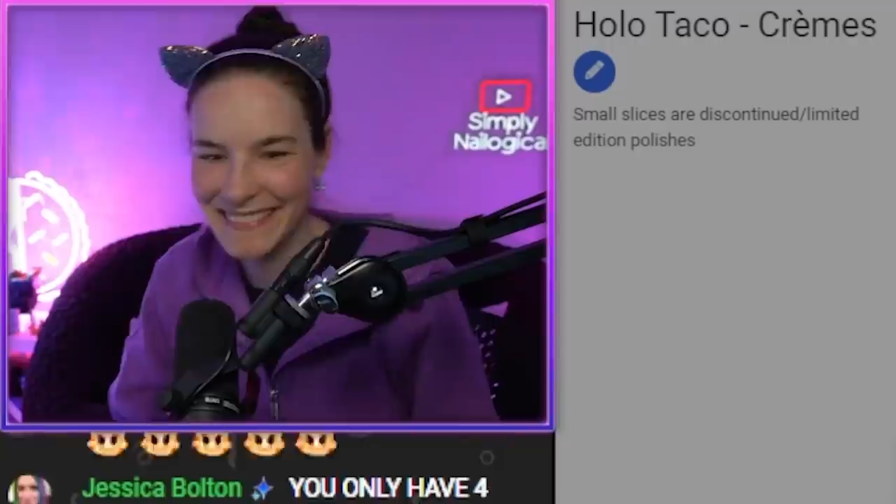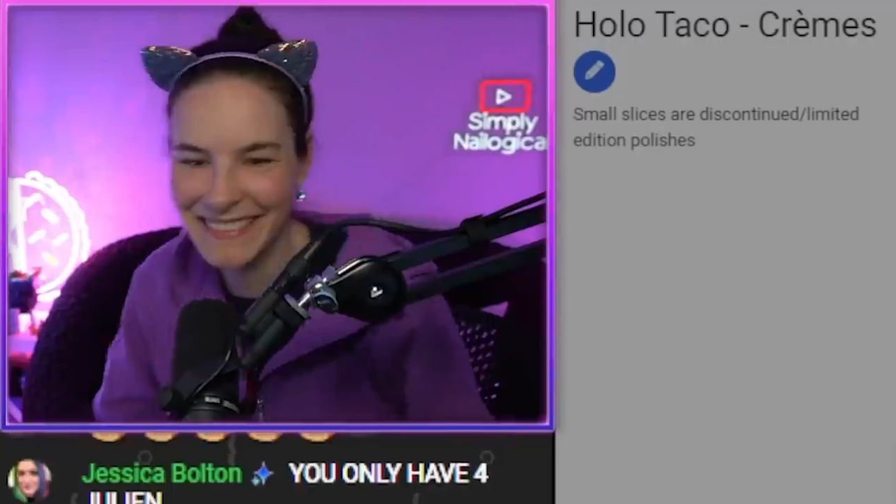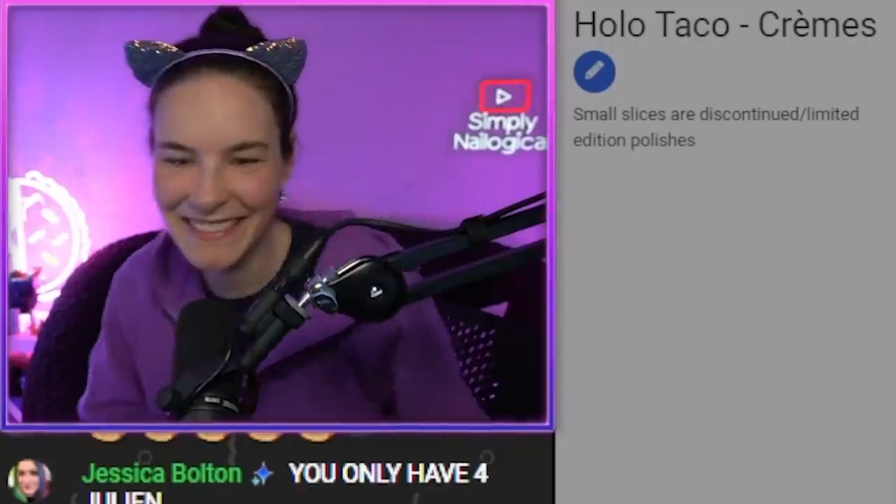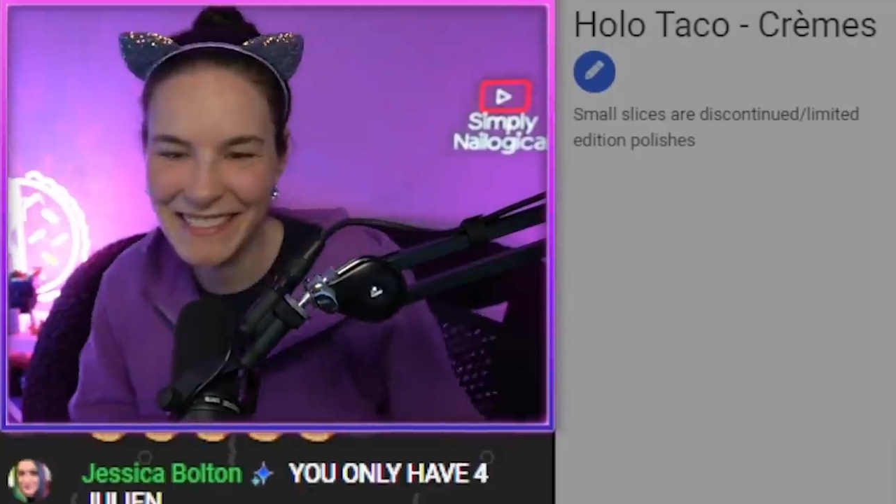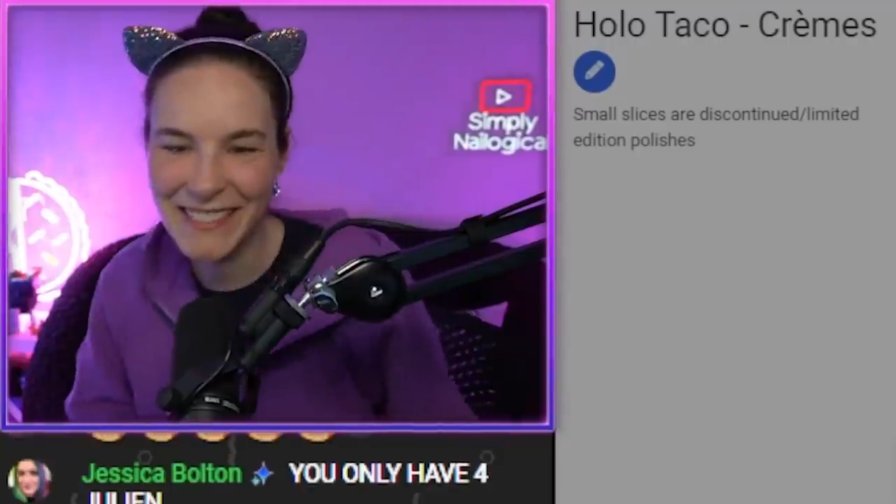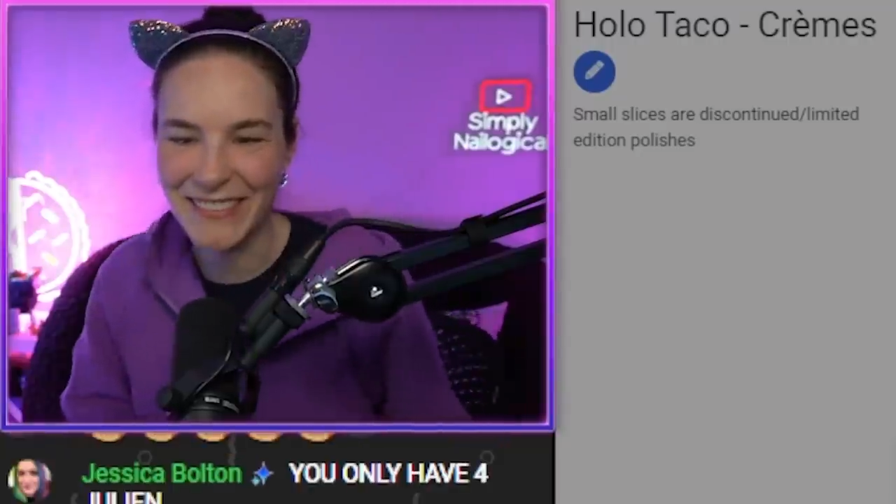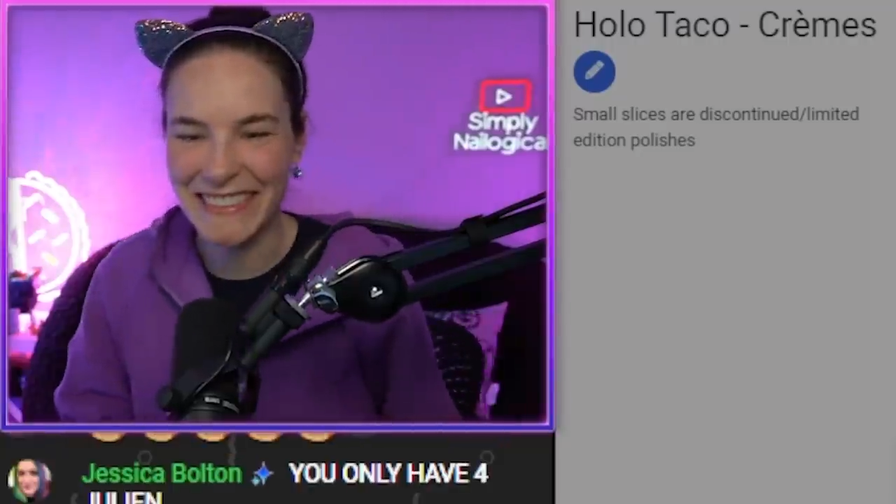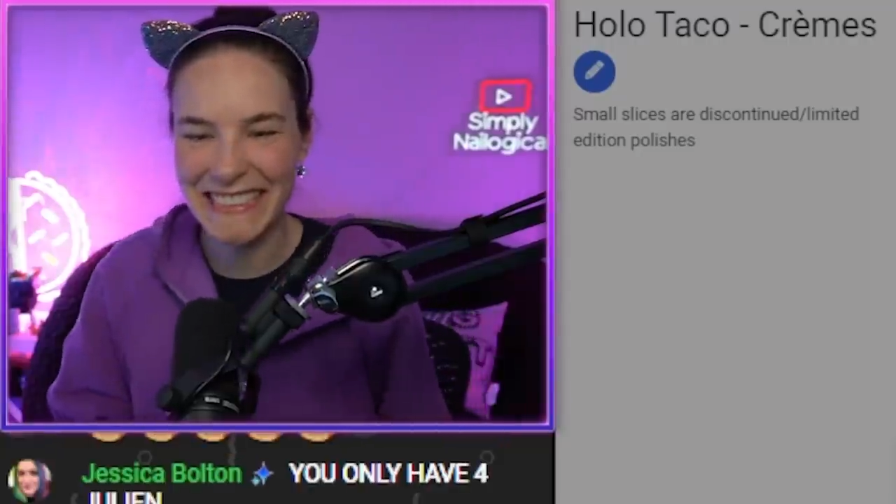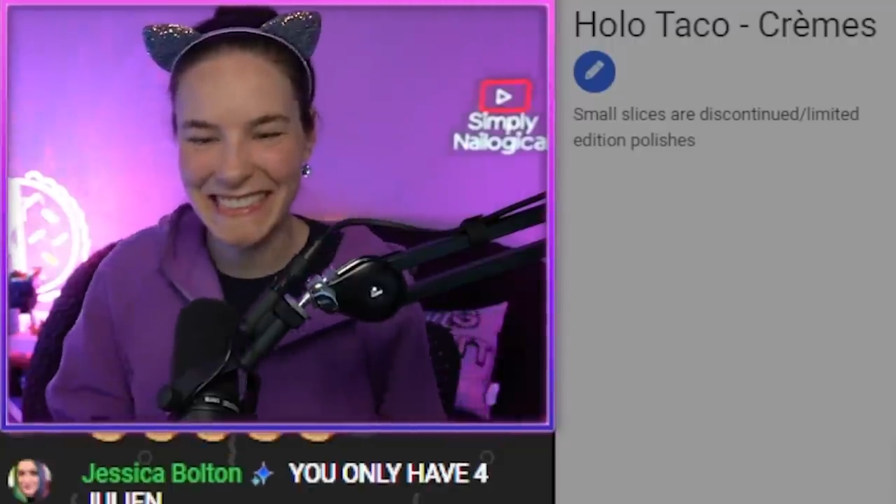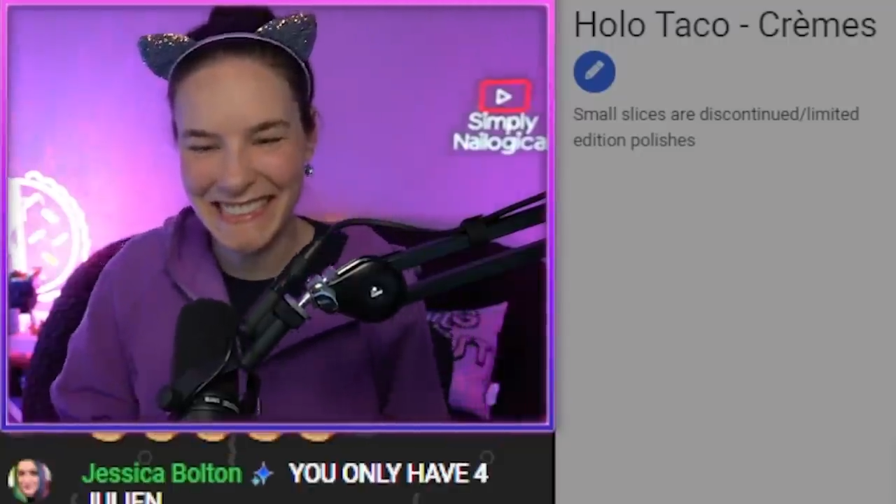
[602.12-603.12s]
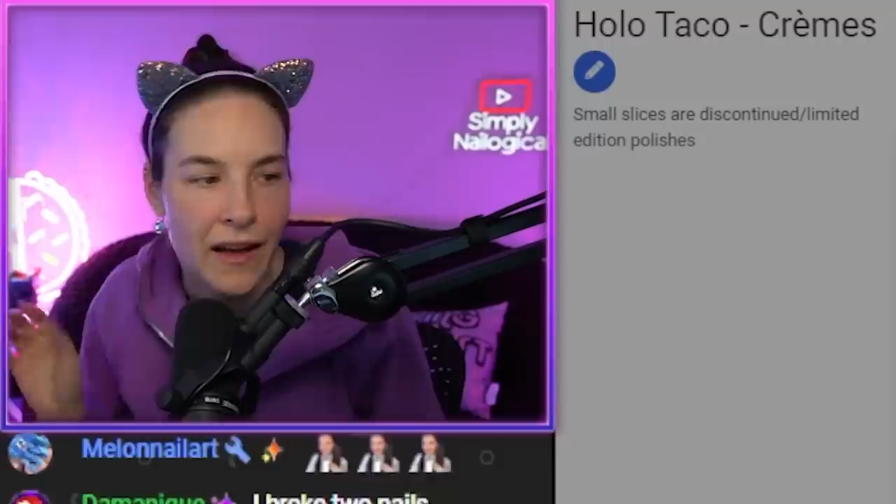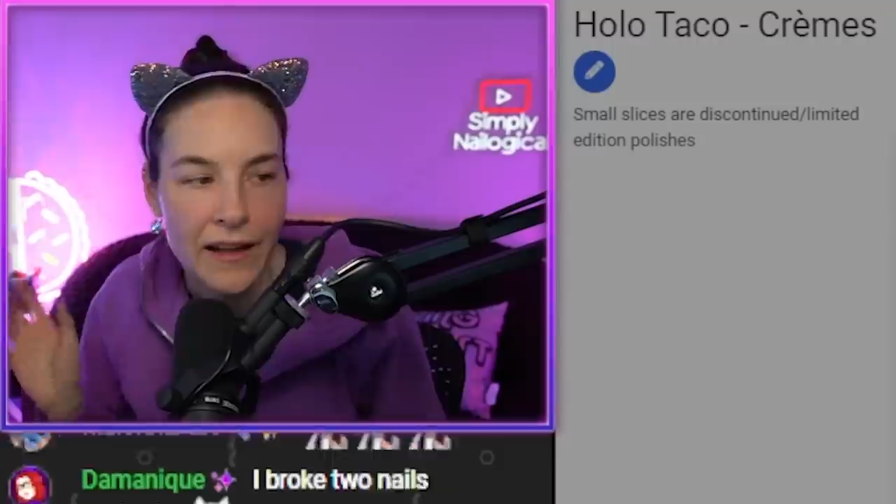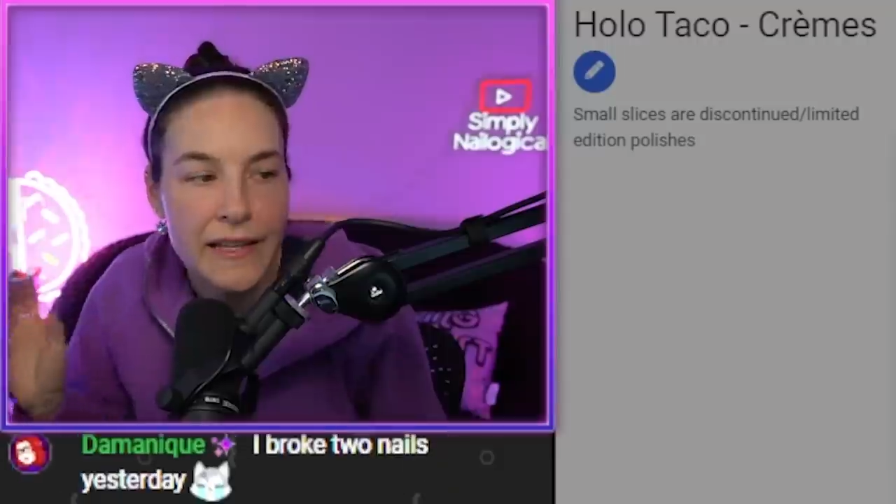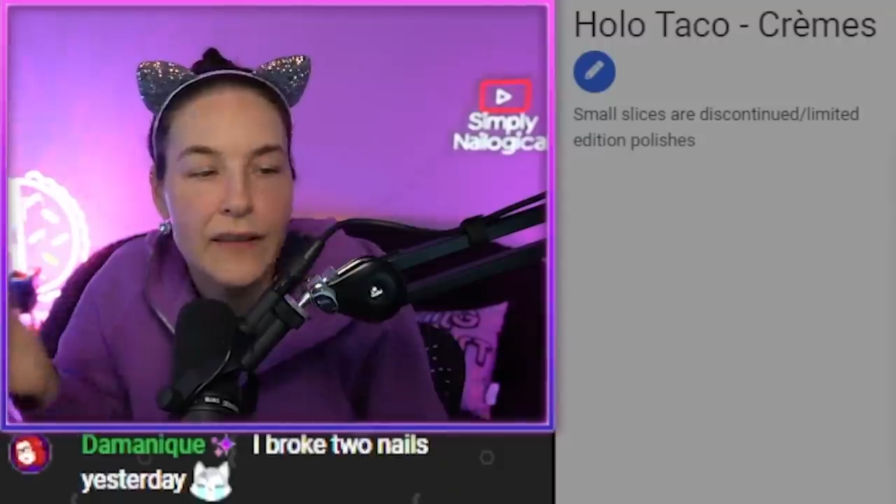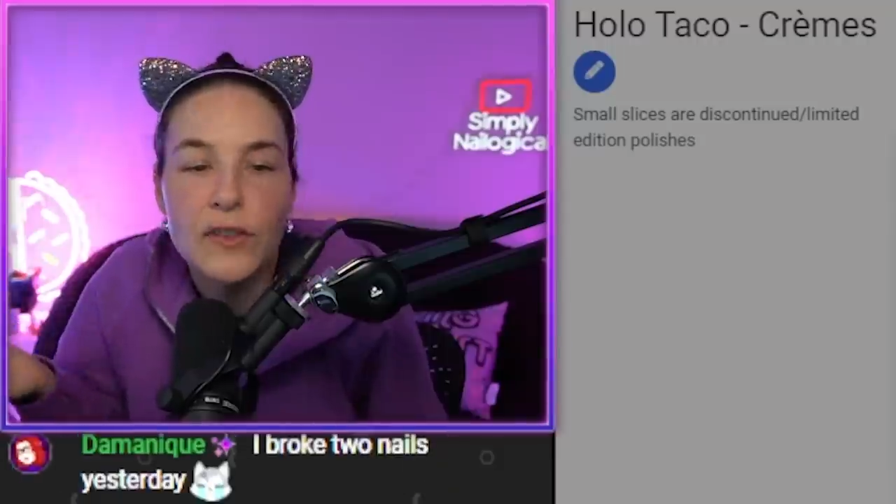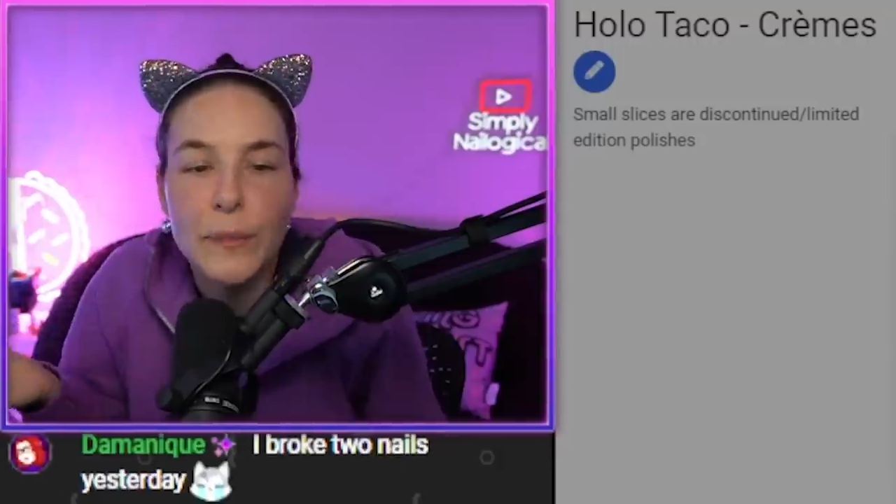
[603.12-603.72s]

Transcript: Good choice. Never